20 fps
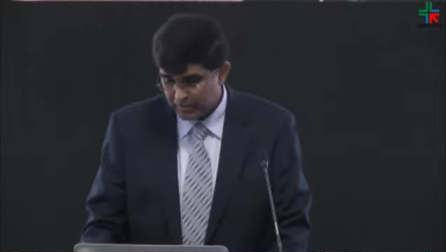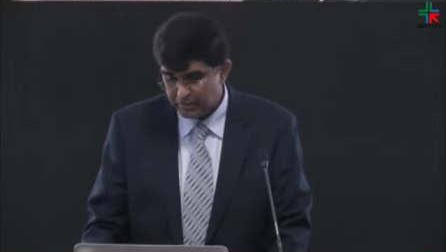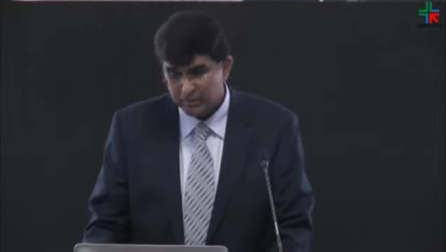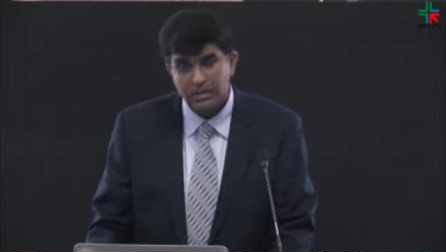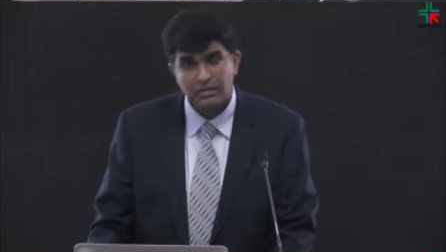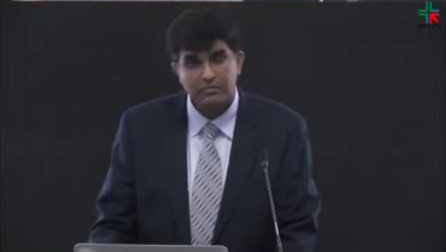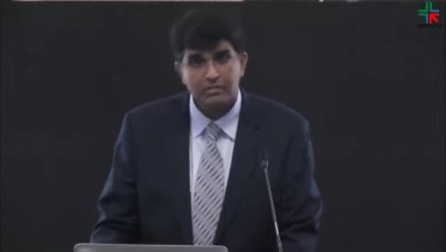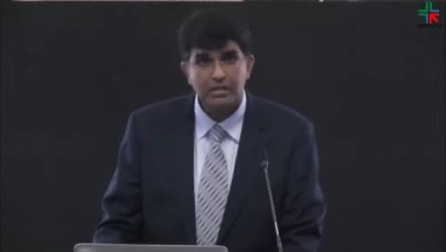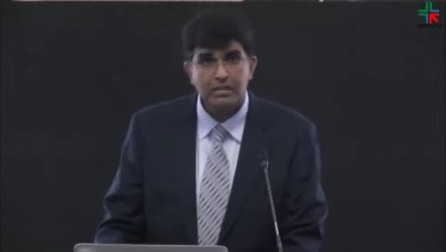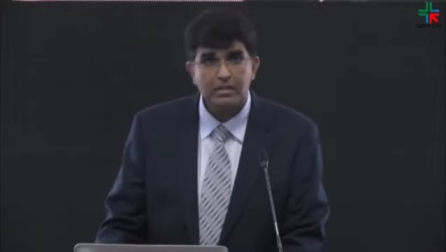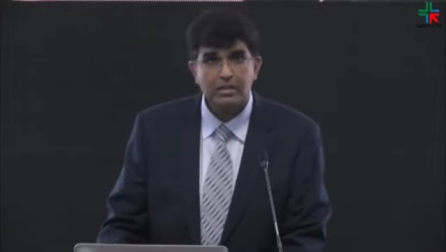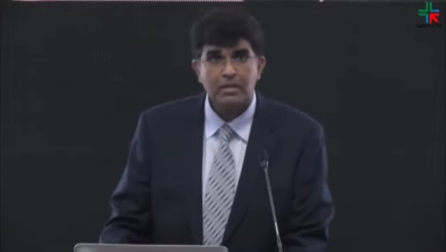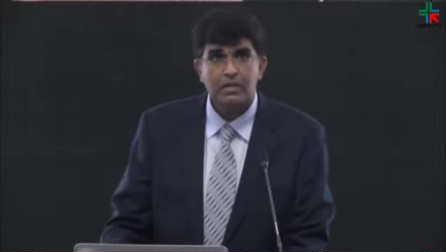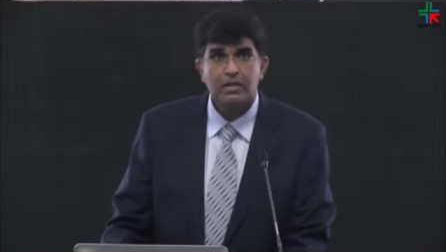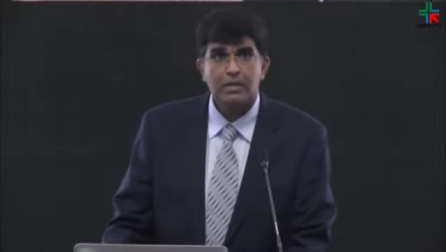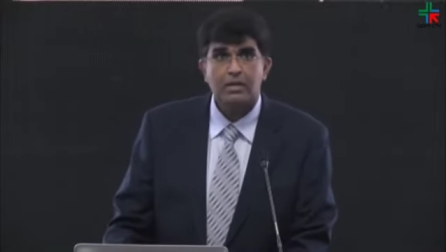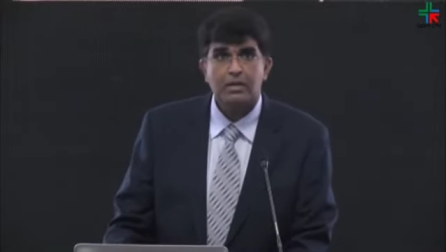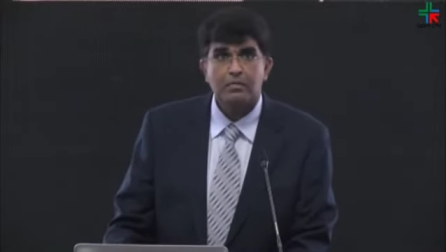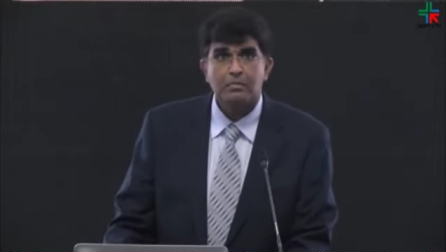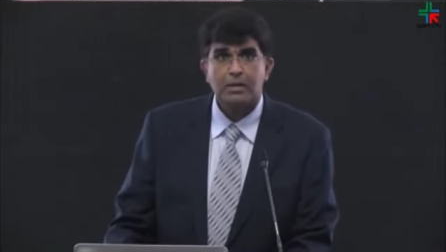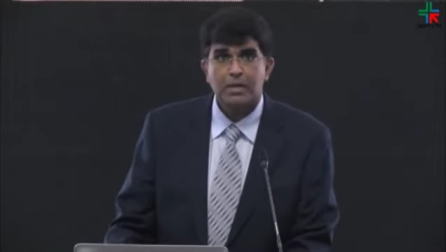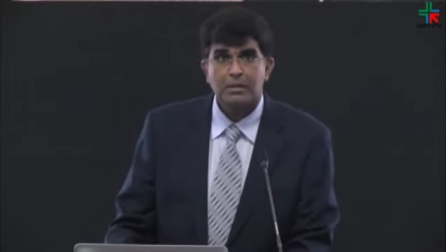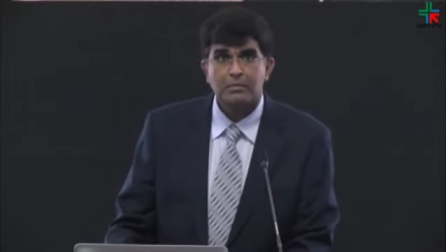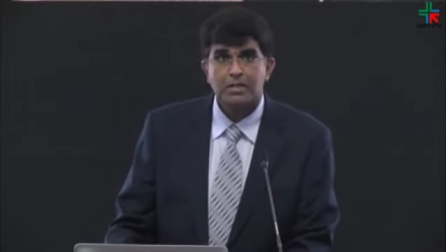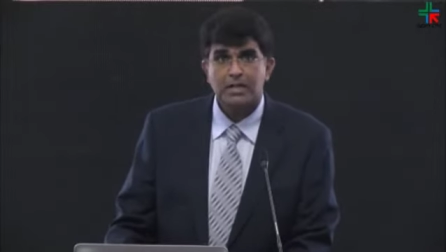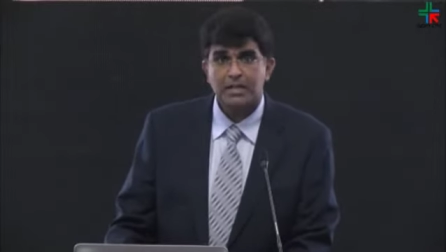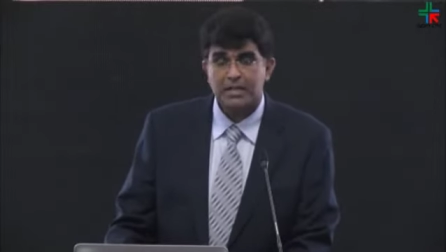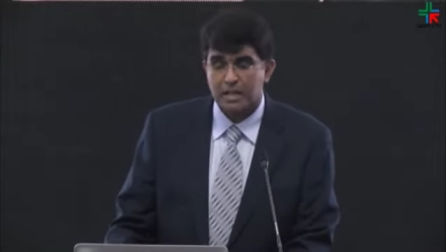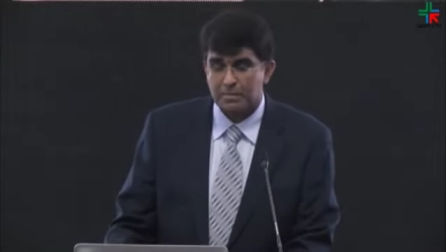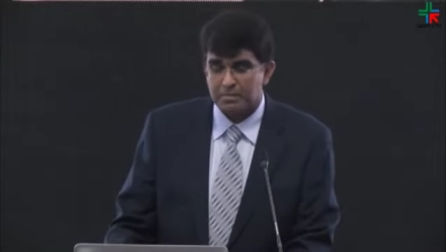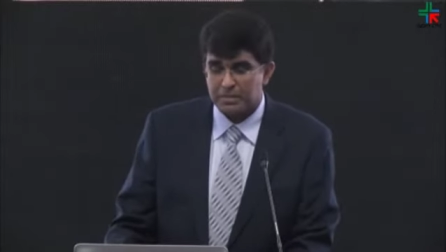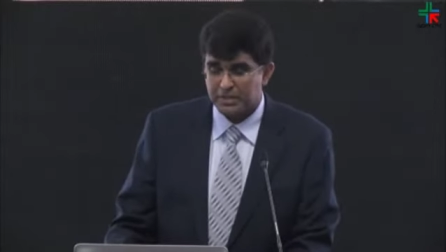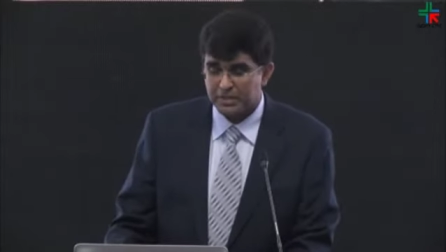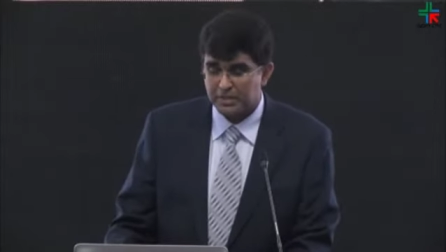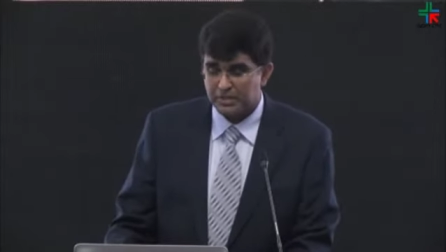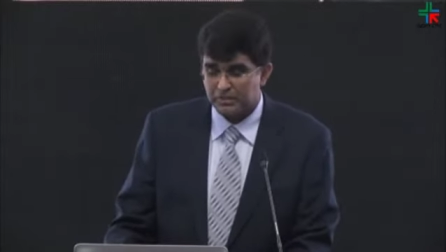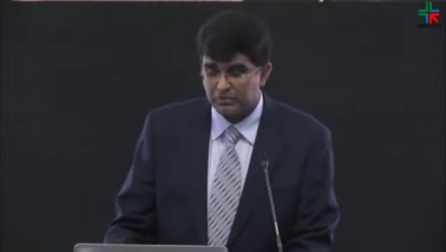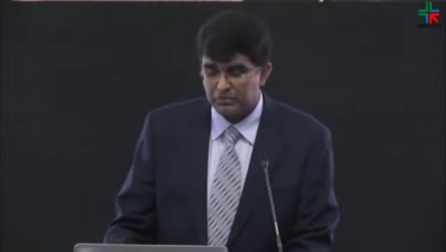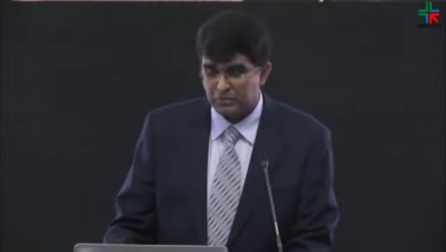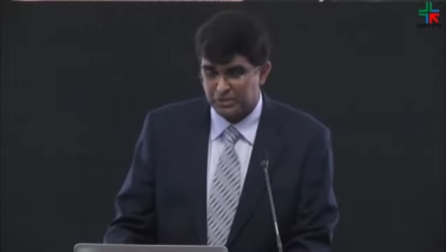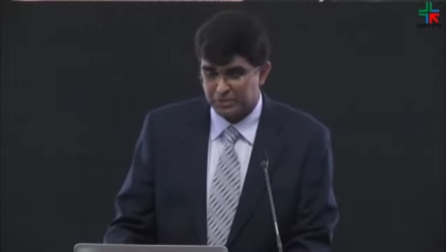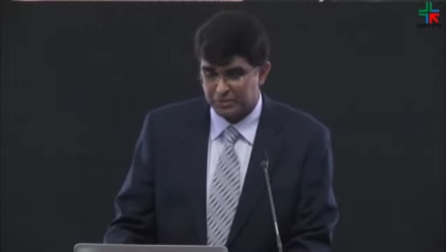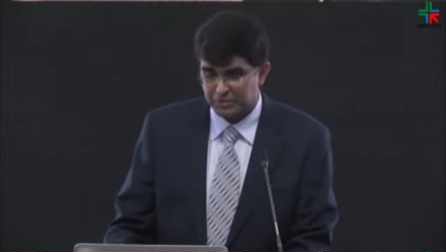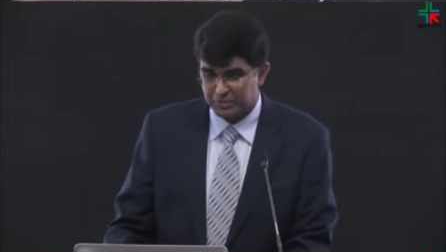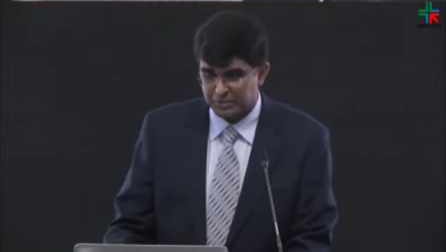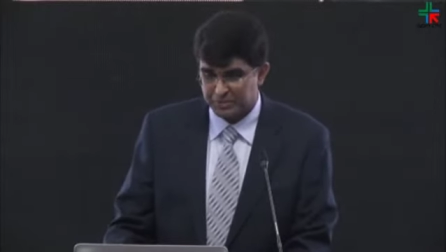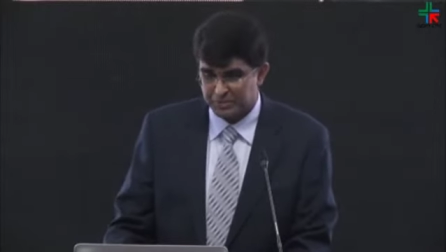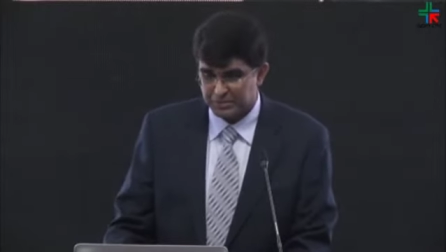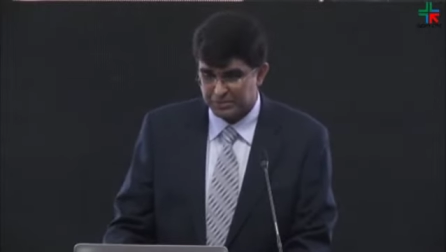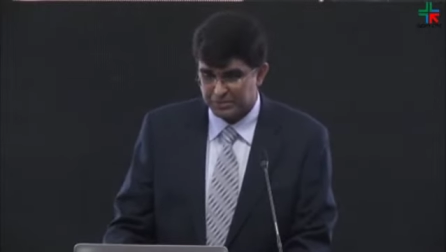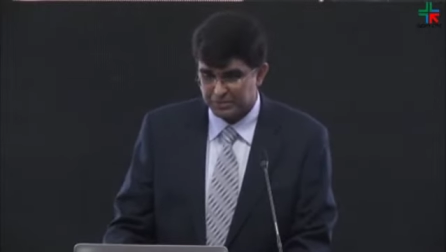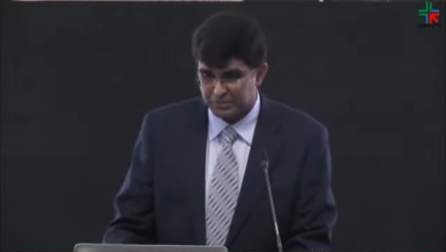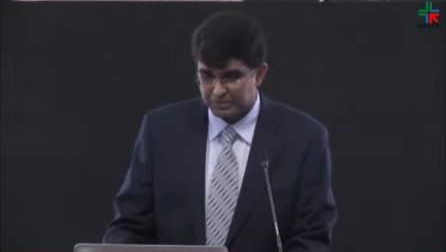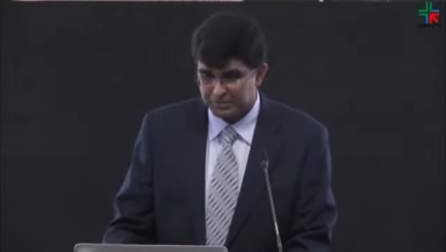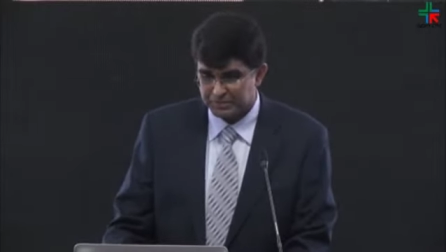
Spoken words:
even pulmonary capillary wedge pressures.